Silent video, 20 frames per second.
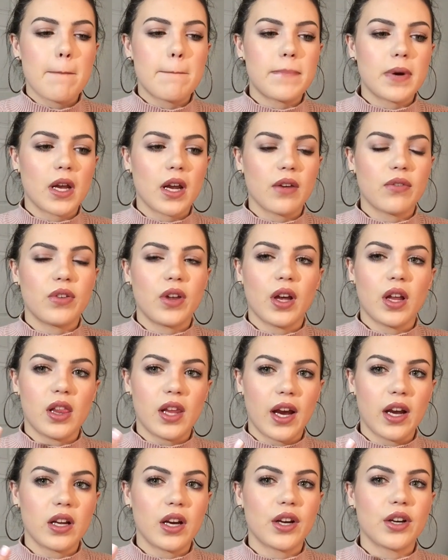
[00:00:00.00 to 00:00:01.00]
but I feel like
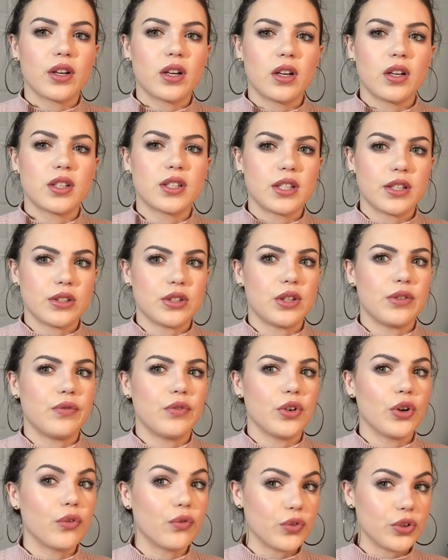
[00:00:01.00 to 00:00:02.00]
liner stays on
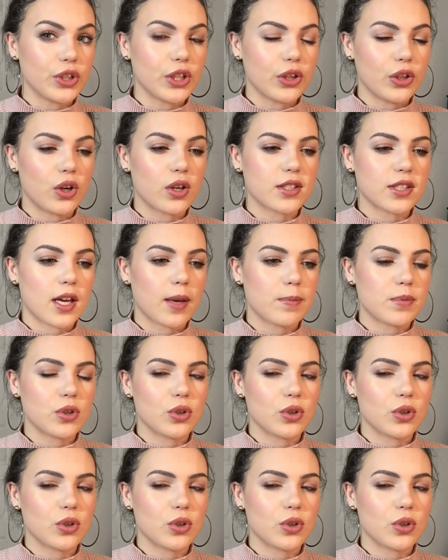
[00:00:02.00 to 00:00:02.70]
for a really long time.